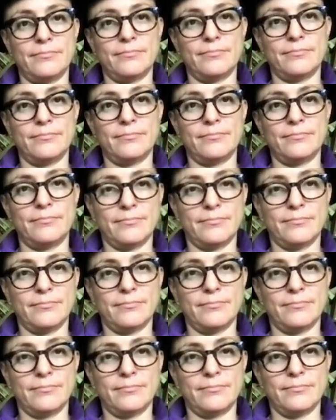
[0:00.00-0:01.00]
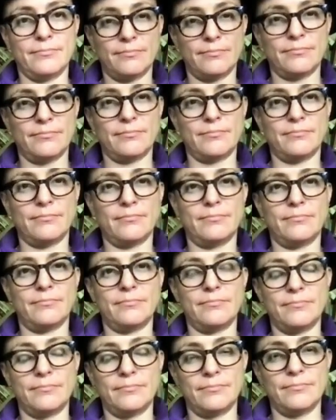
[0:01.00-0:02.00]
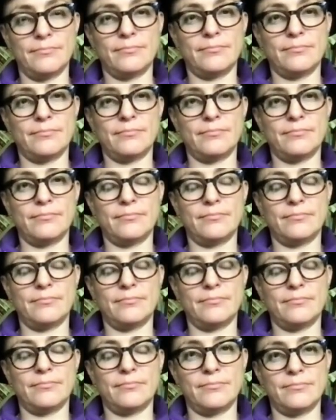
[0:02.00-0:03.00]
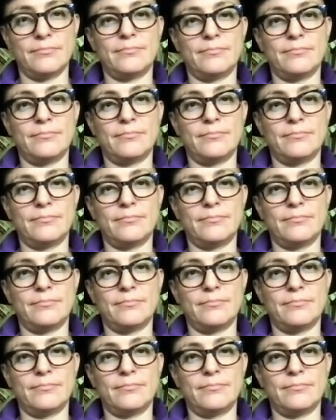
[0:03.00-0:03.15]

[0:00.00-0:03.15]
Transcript: (silent)